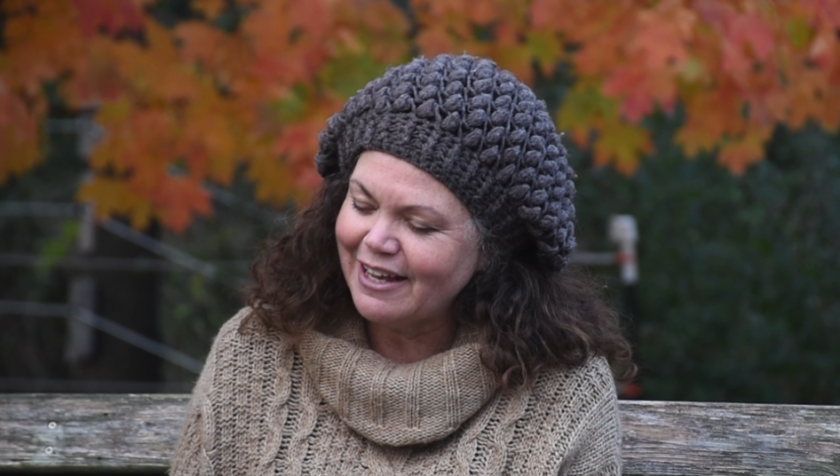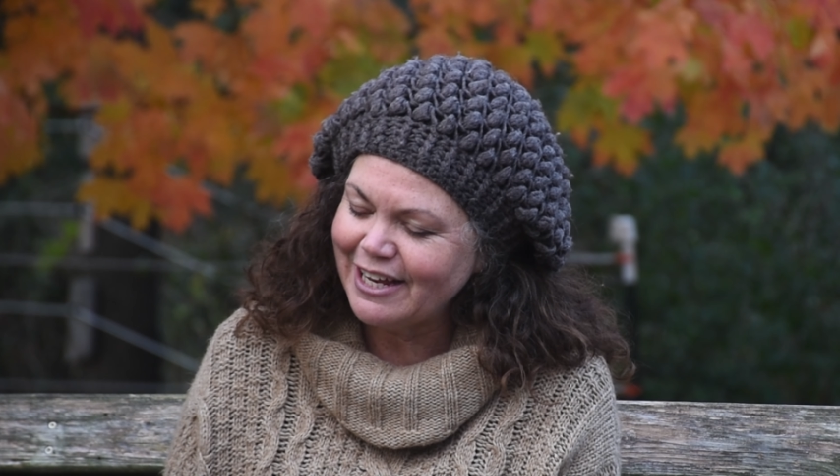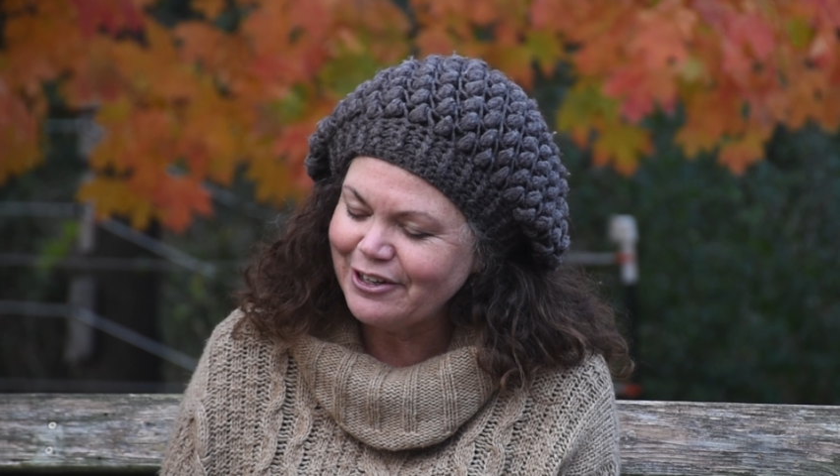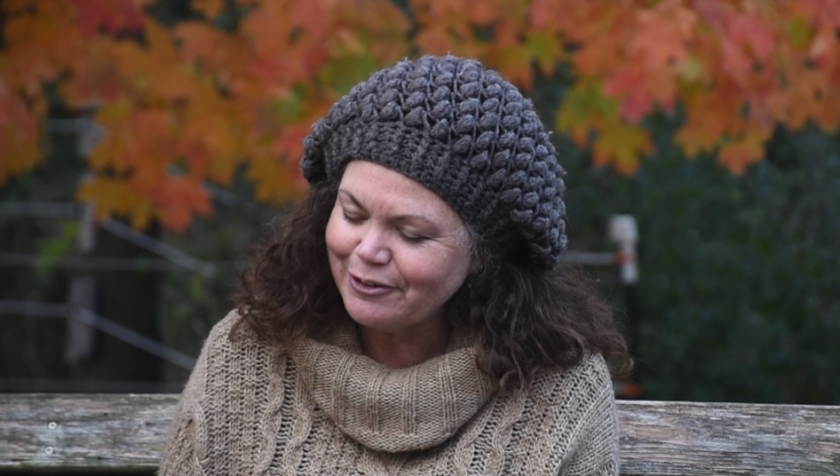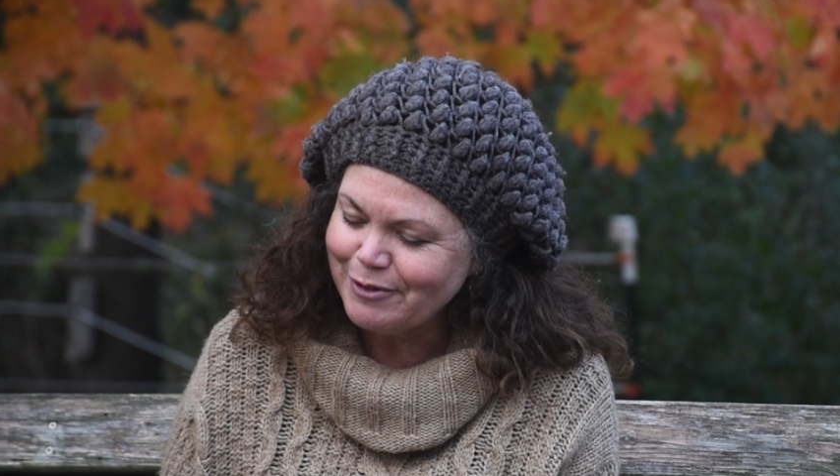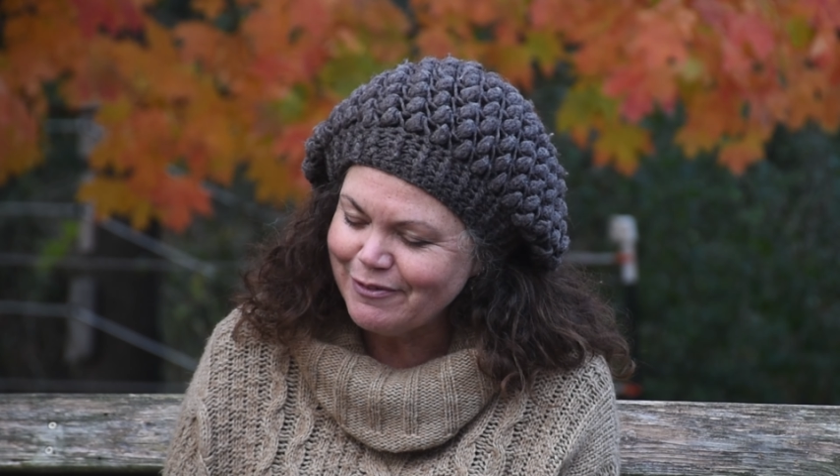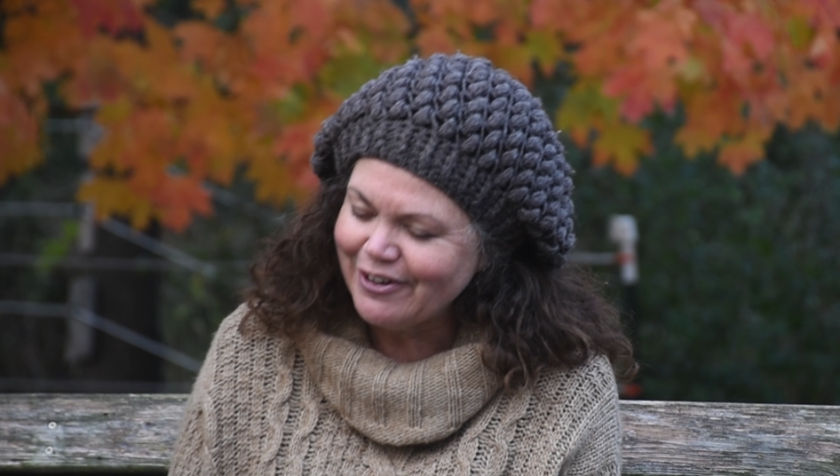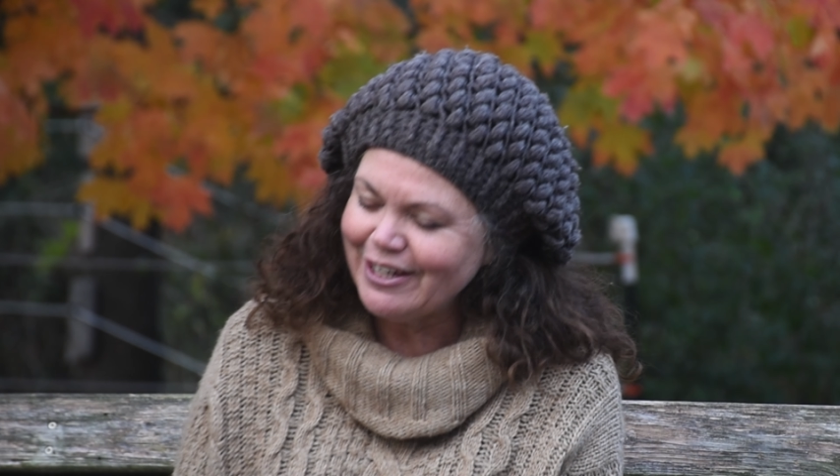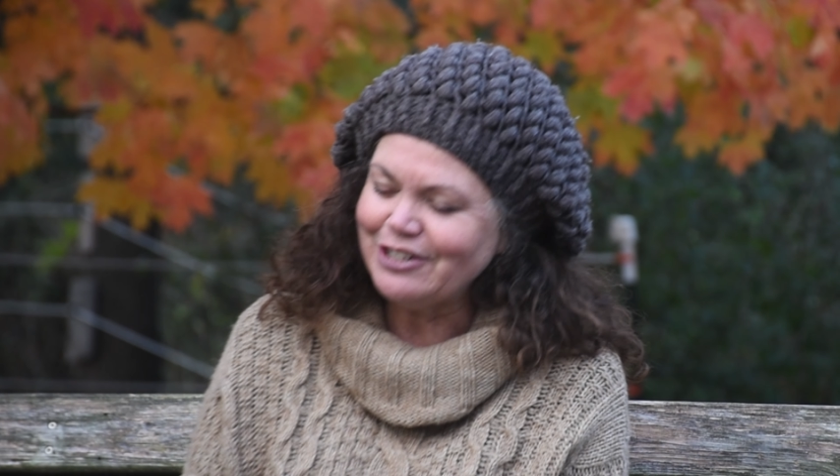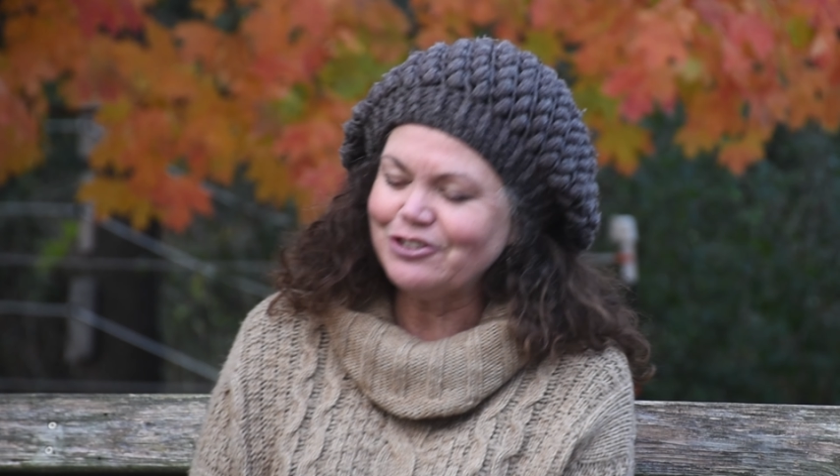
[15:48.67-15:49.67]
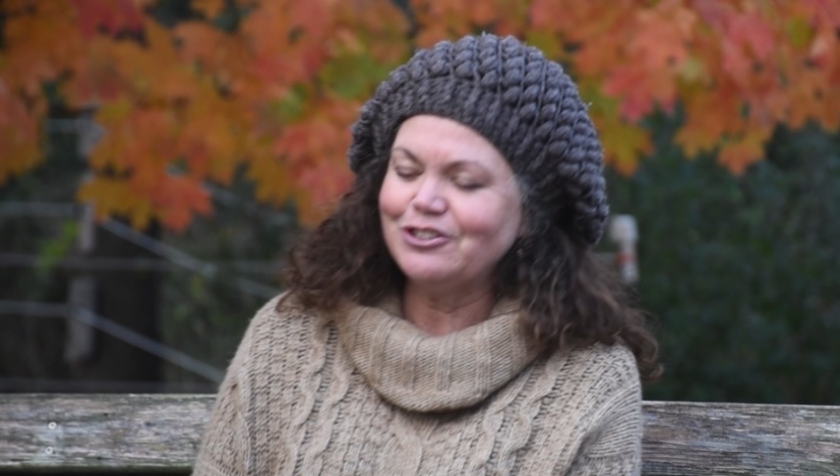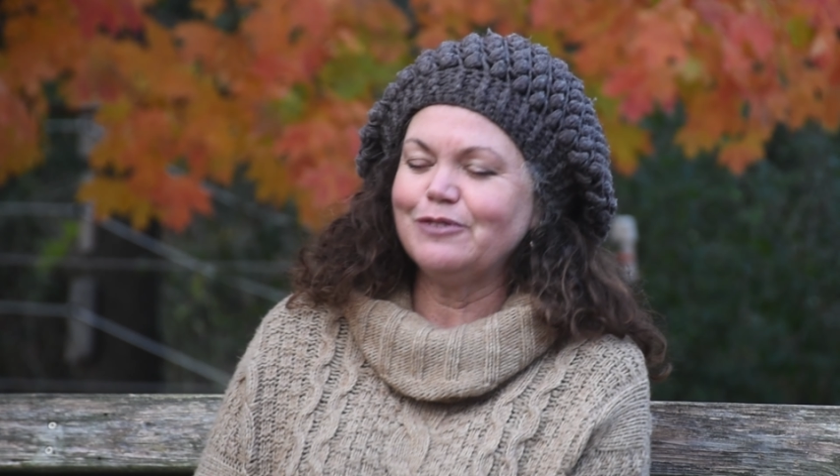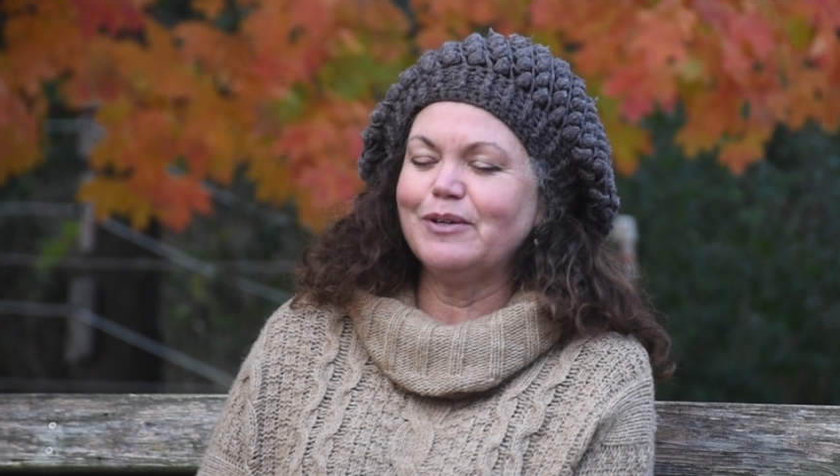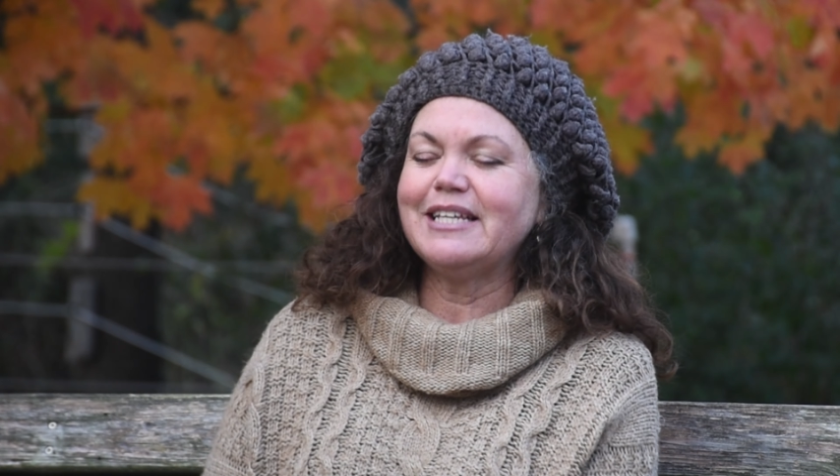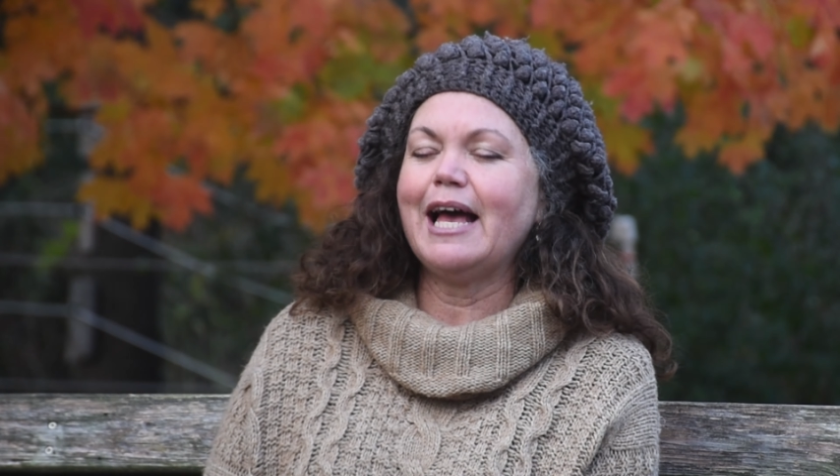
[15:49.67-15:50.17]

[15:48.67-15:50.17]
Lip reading: and you're going to be very interested in what's